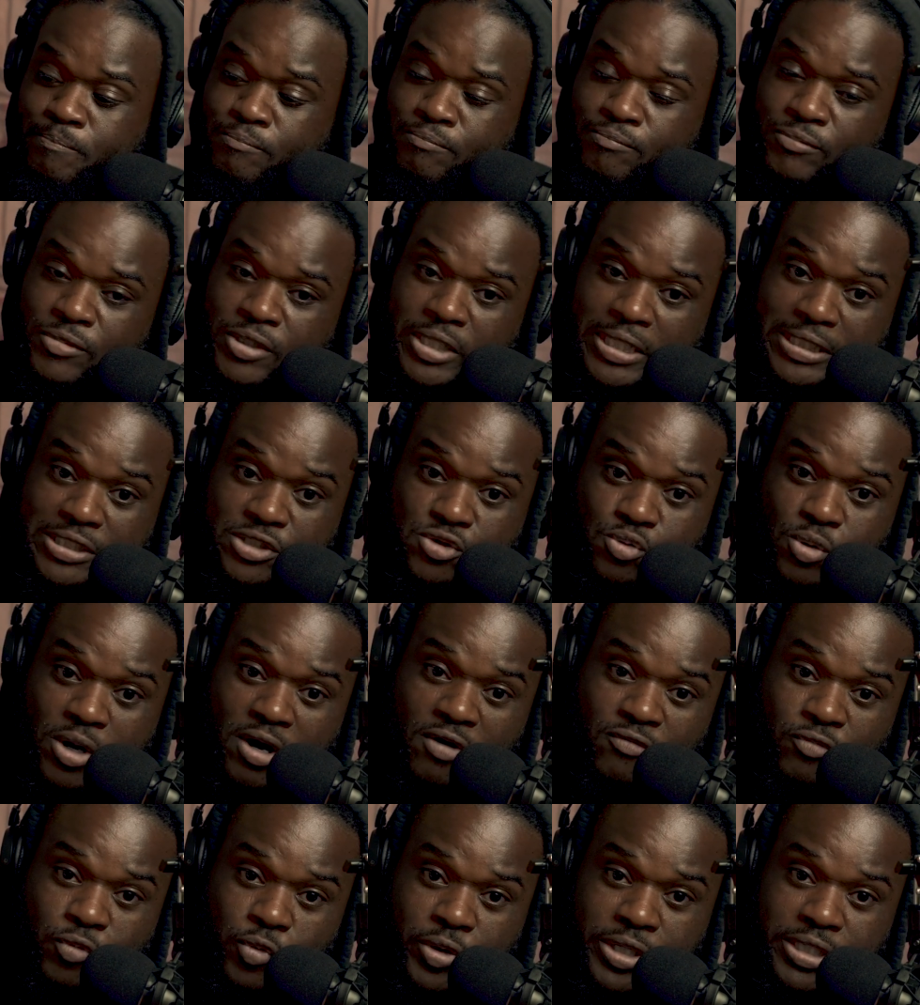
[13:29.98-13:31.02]
to
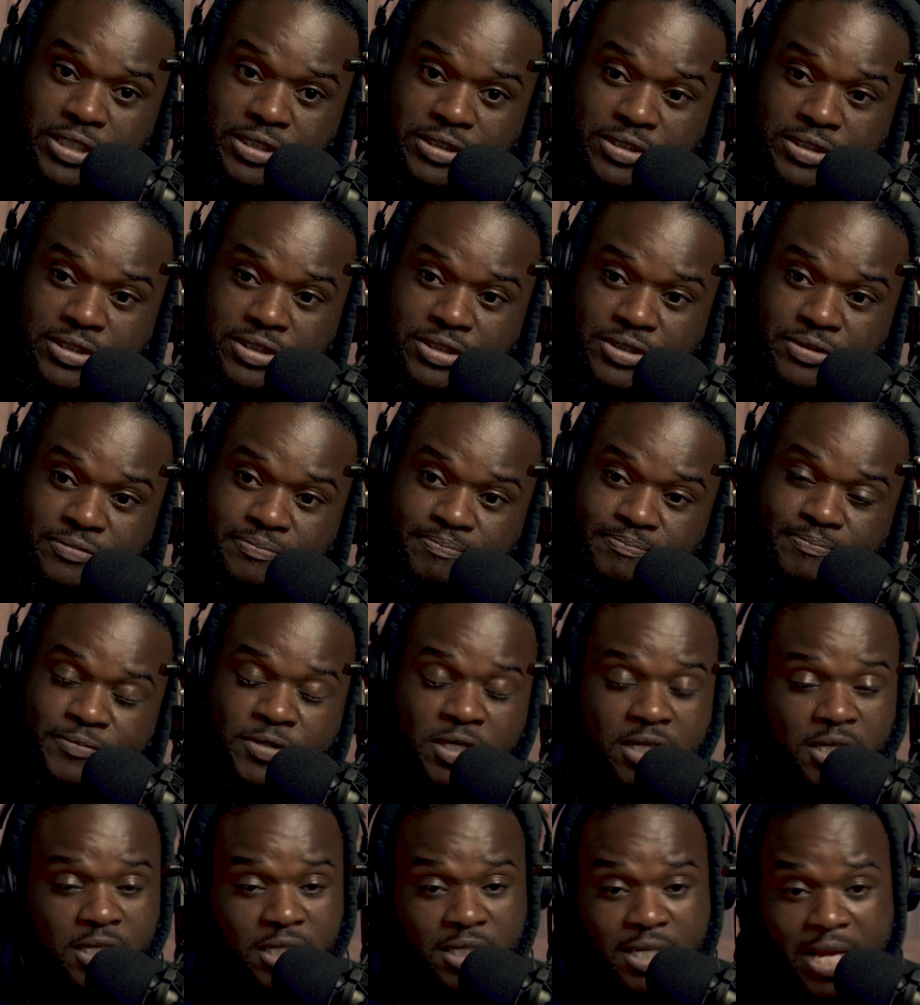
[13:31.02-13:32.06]
12 weeks.
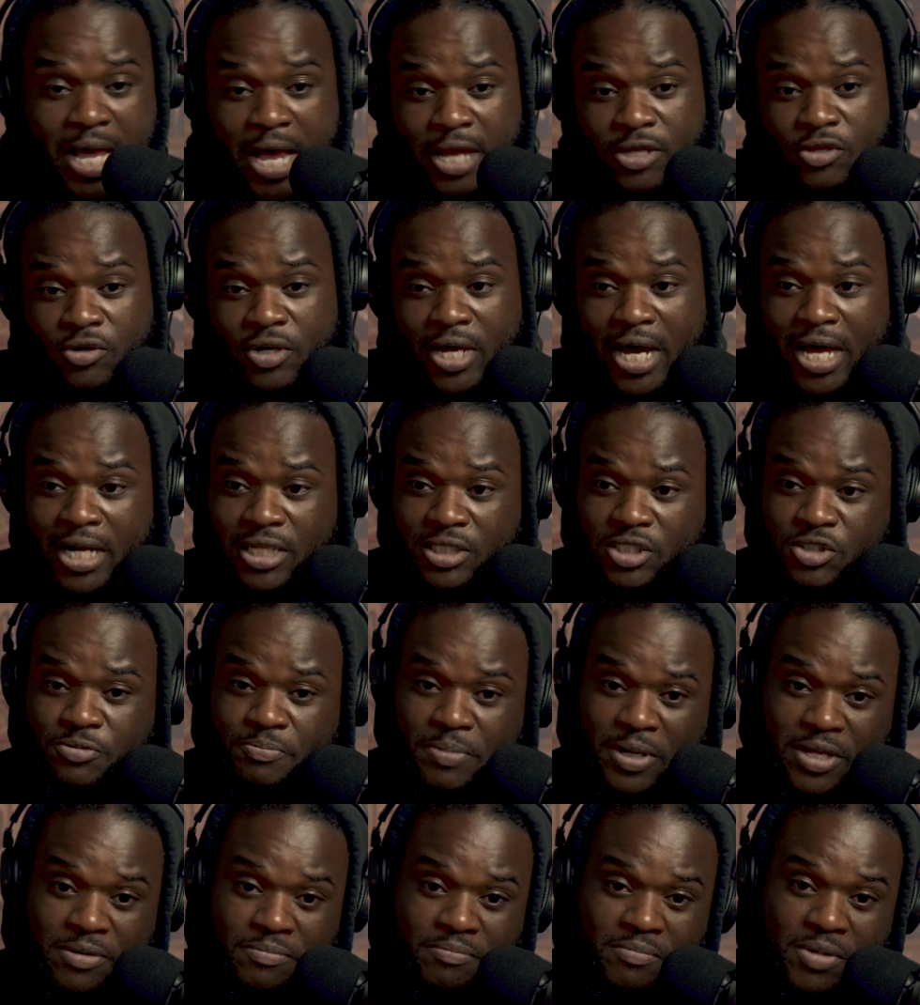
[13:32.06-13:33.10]
Now you got to
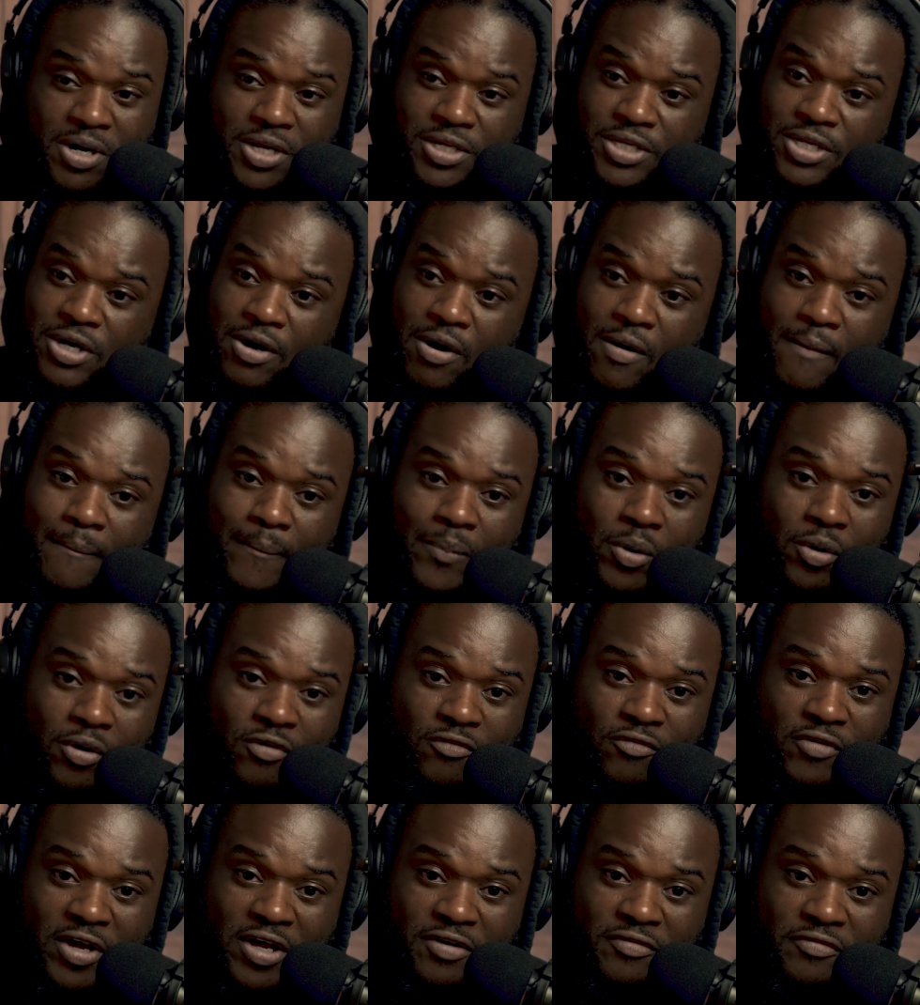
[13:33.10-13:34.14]
spend money on more
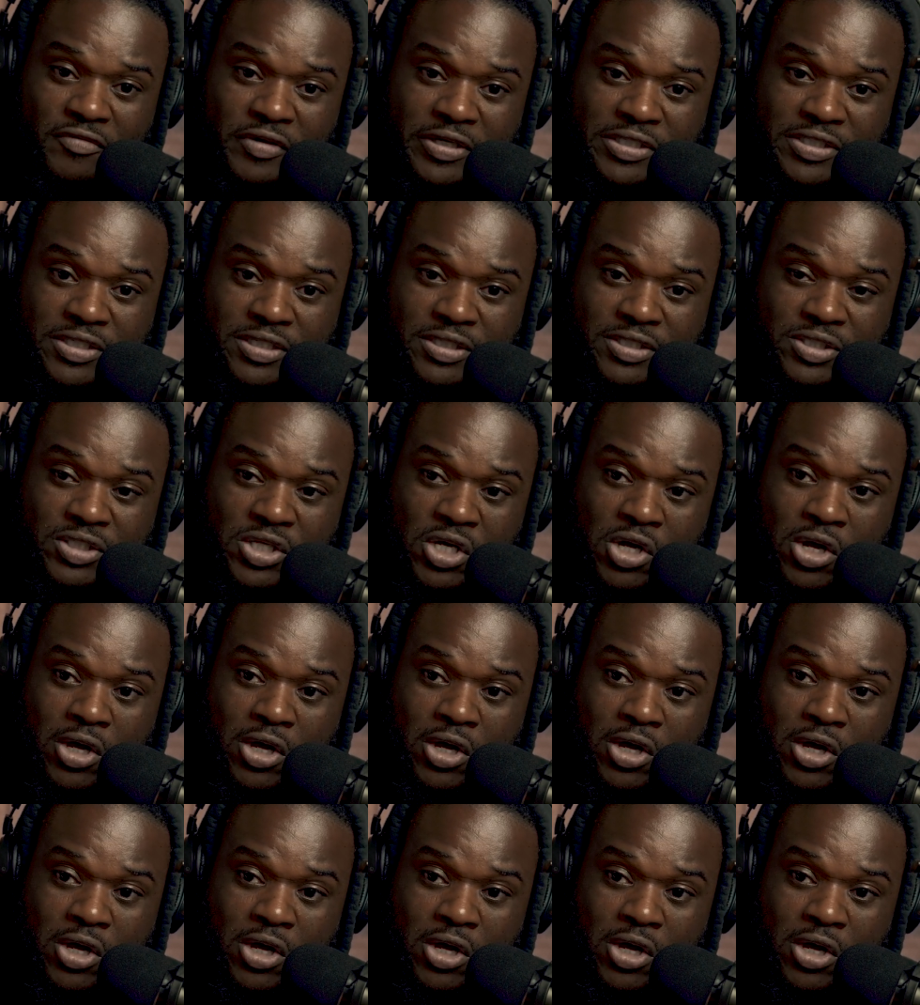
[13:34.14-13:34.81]
vet visits.